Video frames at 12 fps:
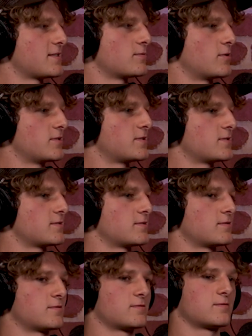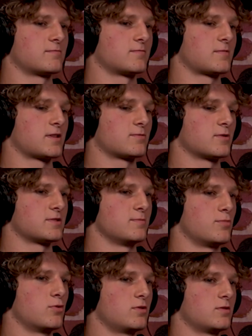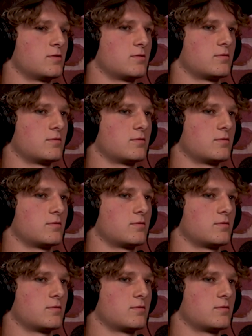what's important.